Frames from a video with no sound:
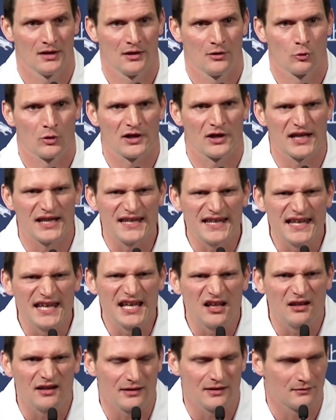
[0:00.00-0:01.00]
We're gonna
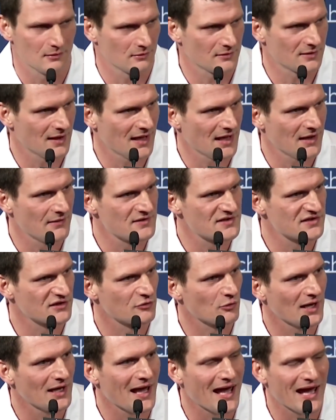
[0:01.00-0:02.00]
kill it, okay? This is a
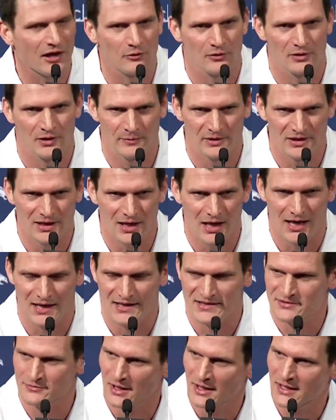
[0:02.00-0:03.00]
great acronym, you
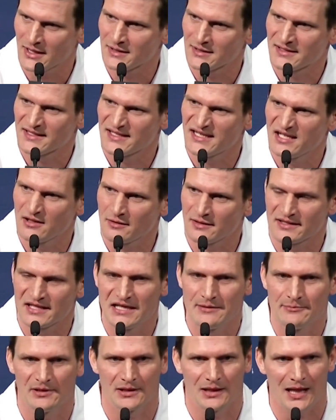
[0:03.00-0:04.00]
guys, right? Kill it,
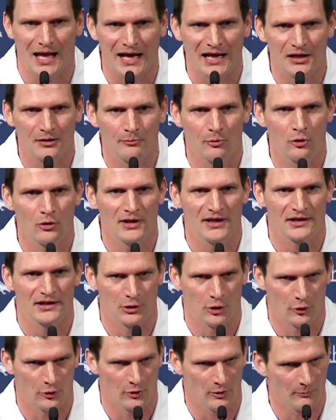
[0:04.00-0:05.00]
keep it likable and
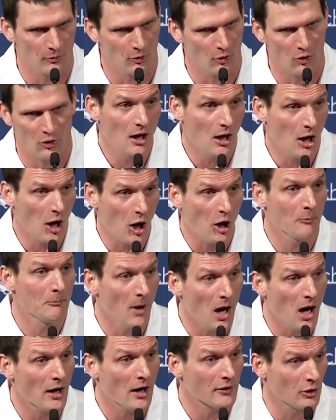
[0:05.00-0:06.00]
learnable. Our
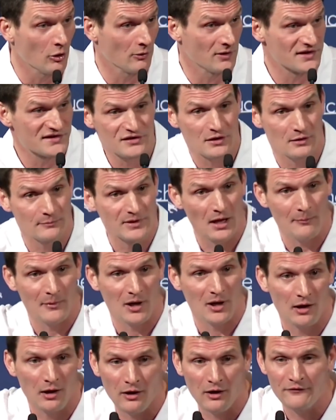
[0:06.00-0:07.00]
motto, and it's gonna be on
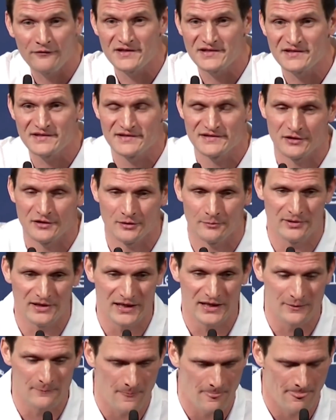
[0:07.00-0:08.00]
my office, is gonna
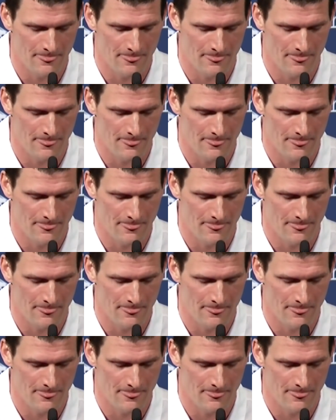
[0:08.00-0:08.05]
be